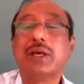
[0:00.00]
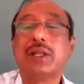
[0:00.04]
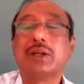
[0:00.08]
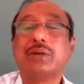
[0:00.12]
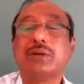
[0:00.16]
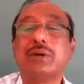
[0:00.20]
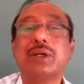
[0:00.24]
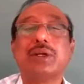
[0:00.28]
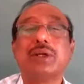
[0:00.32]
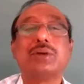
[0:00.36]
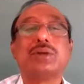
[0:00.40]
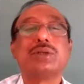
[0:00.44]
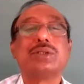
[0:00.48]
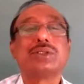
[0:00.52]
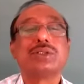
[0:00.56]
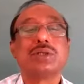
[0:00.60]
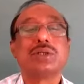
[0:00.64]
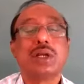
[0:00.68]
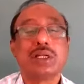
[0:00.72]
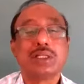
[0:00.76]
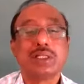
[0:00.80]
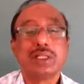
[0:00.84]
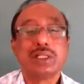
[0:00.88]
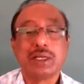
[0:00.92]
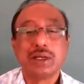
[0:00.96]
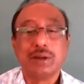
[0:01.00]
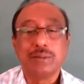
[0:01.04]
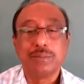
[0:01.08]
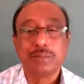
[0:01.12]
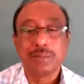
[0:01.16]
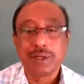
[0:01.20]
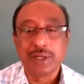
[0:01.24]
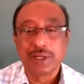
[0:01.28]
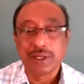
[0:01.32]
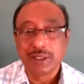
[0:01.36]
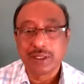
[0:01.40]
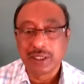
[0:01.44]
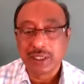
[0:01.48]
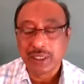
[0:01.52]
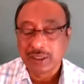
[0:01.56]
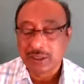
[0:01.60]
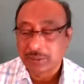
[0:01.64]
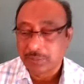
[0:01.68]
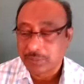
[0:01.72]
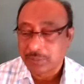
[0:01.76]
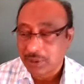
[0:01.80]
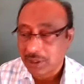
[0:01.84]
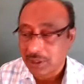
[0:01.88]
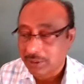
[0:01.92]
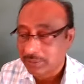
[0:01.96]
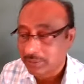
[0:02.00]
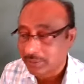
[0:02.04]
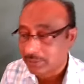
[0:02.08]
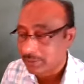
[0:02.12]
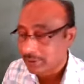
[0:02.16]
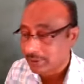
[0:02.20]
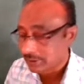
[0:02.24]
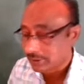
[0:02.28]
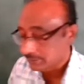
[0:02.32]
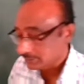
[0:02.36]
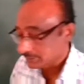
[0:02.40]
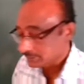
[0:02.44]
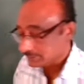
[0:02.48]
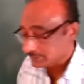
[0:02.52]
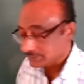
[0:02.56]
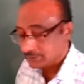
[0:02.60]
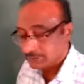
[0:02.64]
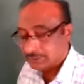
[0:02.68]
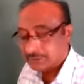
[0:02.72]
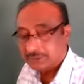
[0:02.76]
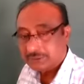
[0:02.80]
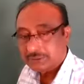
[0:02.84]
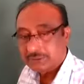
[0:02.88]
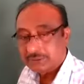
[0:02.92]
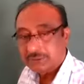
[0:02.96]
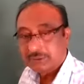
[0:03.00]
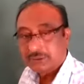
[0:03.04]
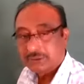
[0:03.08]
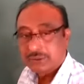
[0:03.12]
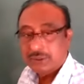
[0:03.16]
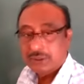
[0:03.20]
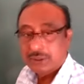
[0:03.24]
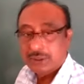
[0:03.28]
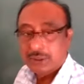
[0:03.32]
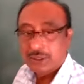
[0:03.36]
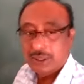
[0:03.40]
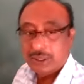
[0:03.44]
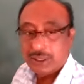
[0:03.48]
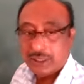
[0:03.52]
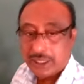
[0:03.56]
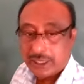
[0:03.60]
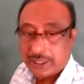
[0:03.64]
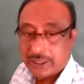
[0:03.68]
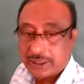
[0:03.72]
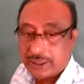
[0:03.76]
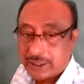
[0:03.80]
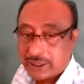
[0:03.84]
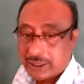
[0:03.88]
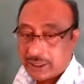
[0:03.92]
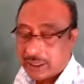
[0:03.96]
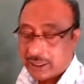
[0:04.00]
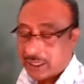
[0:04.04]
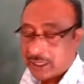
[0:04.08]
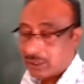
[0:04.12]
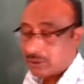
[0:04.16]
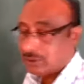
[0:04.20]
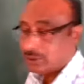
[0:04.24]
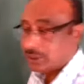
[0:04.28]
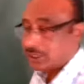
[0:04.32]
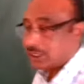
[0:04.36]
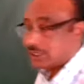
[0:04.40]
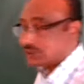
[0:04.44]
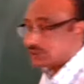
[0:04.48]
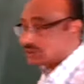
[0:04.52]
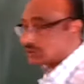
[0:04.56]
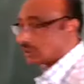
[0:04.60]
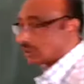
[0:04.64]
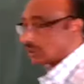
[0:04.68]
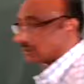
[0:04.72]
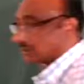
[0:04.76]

We are going to start the complete 10th problem. Right. Now let's